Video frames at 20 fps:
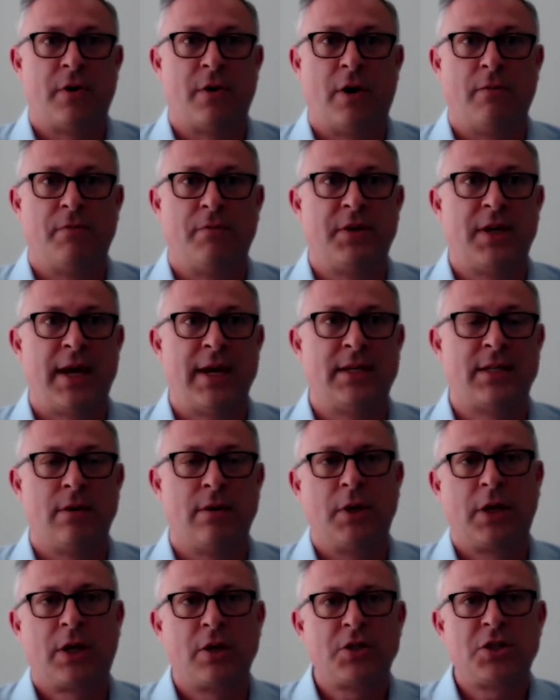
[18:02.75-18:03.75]
of data
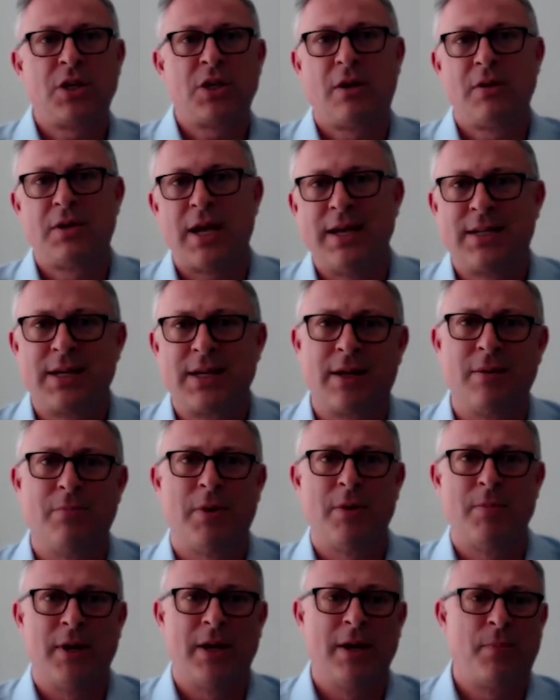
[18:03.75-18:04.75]
because you know data can
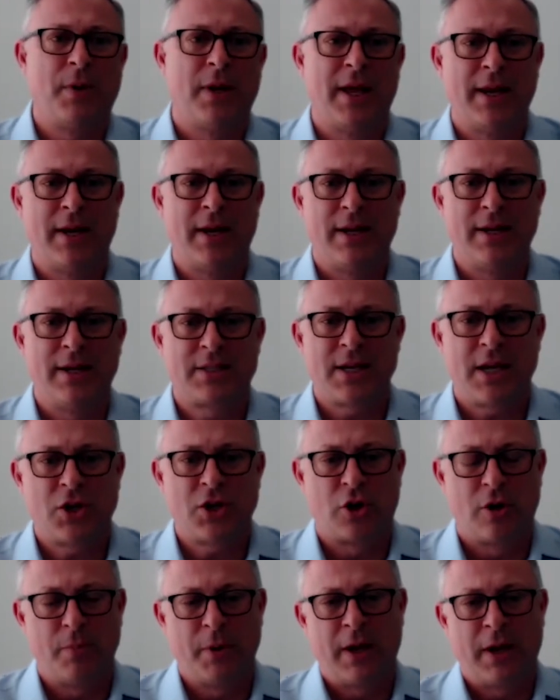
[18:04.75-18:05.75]
be manipulated
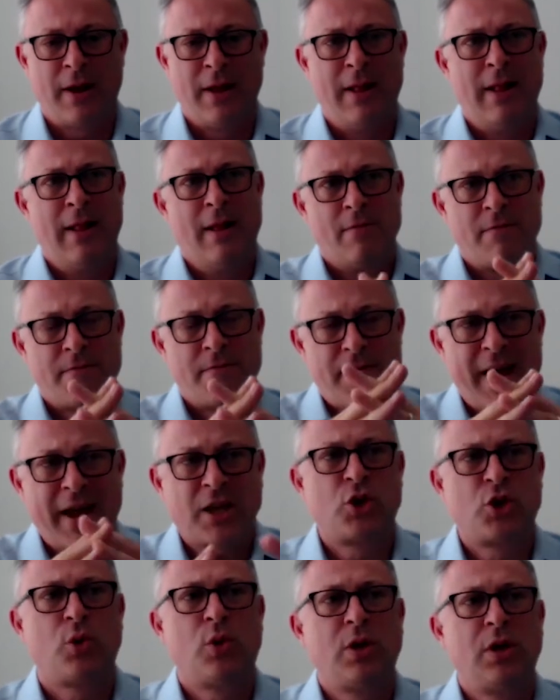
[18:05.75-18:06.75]
etc but
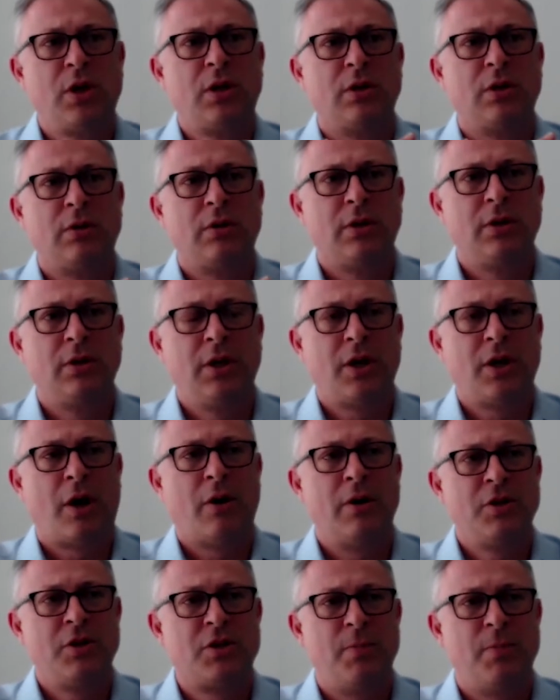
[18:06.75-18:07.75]
factual you know to